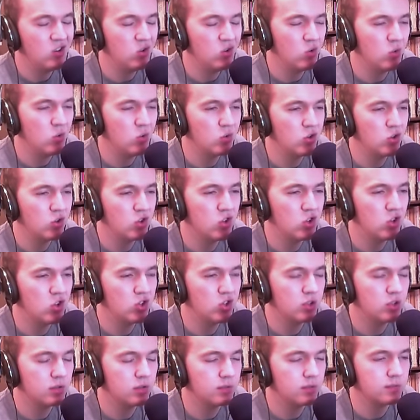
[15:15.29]
All
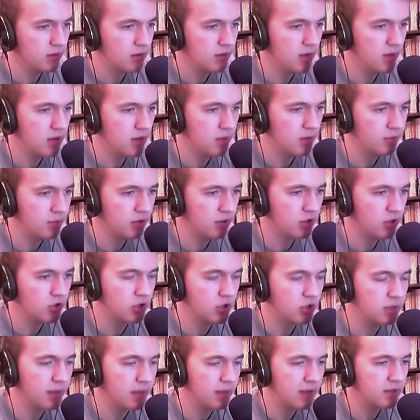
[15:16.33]
good. And the bridge
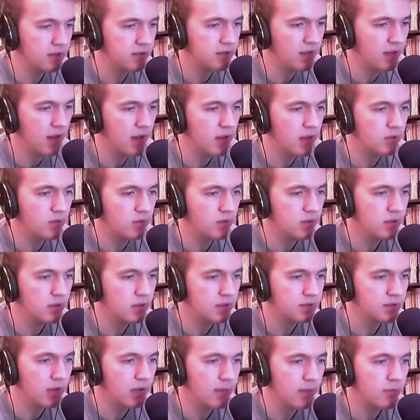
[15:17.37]
goes back together, and
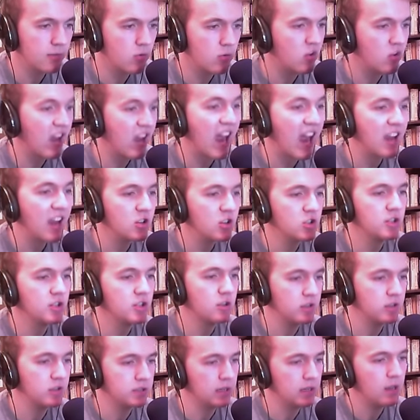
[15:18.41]
this time the road actually
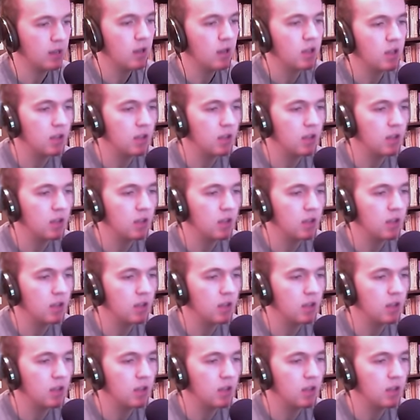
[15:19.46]
goes together.